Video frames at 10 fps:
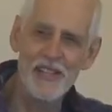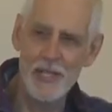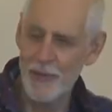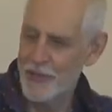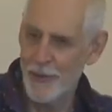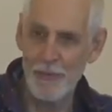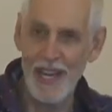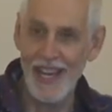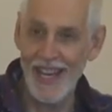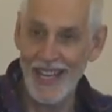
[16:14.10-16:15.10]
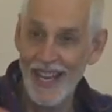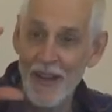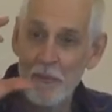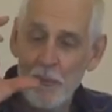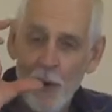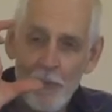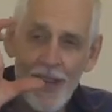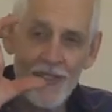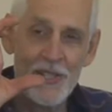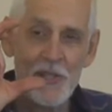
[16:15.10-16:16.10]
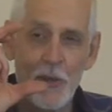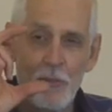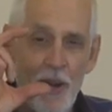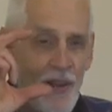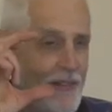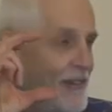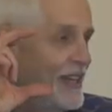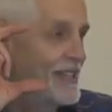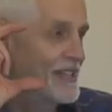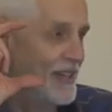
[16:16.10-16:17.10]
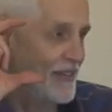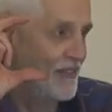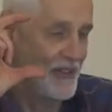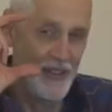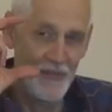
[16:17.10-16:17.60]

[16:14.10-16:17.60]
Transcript: and she went to her bag, brought back this little bottle of red stuff.